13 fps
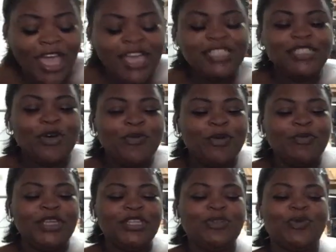so when
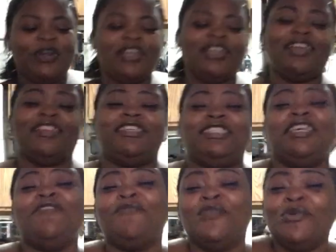we doing another
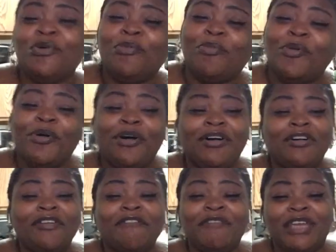seafood boil
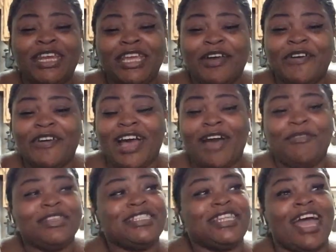video? I
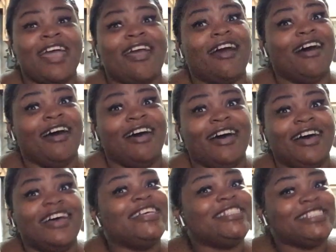was like,
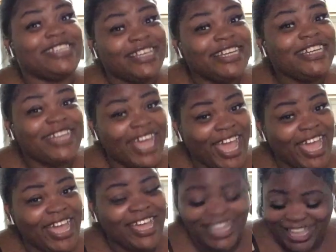
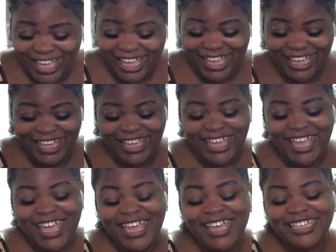today.
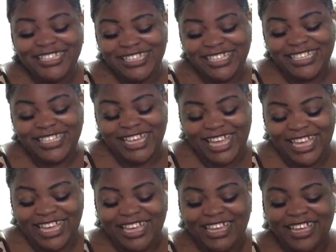
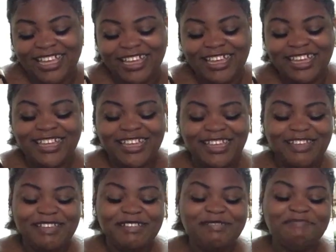Today.
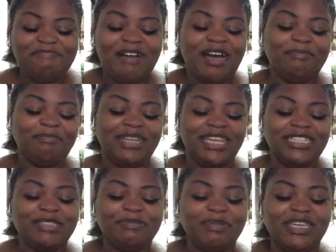Mom
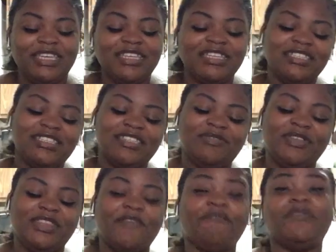blessed me
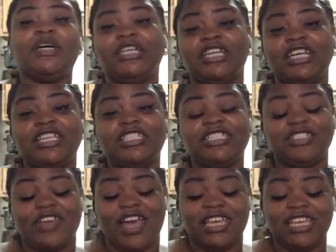with the funds
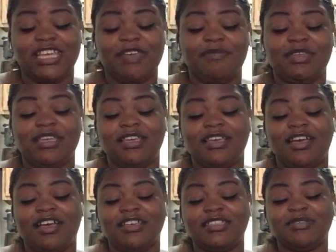so I could get me
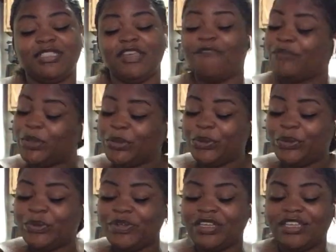some
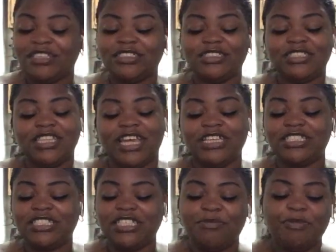seafood. She was like,
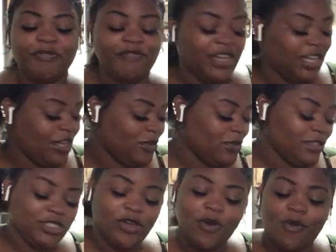just keep your
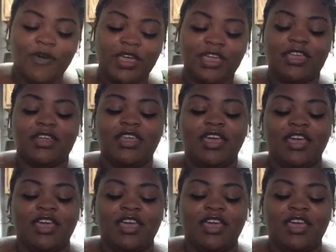videos going,